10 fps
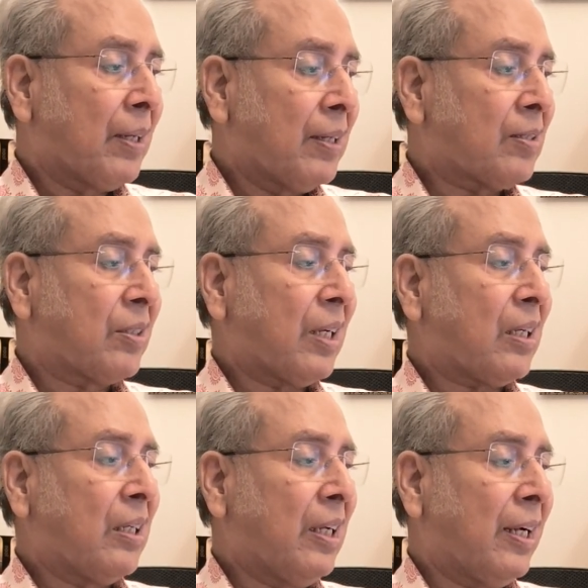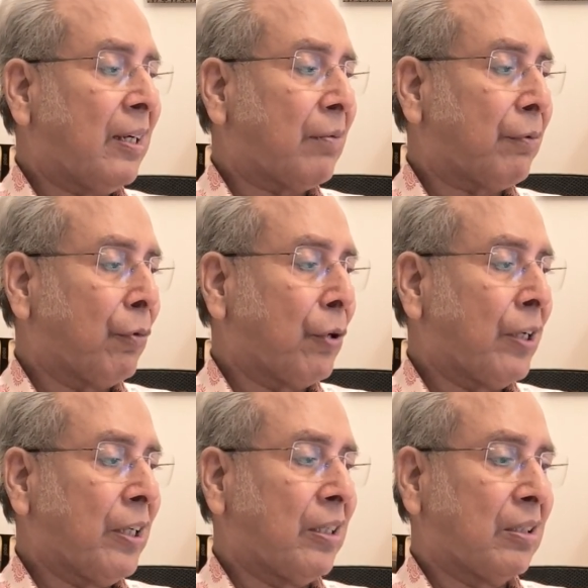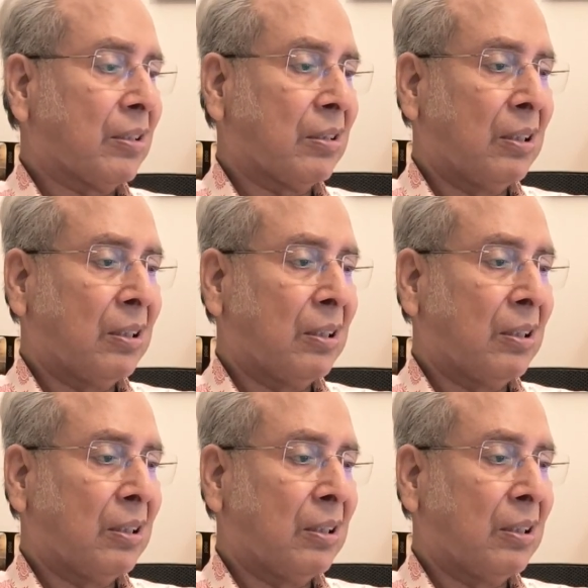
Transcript: exactly at 4 degrees.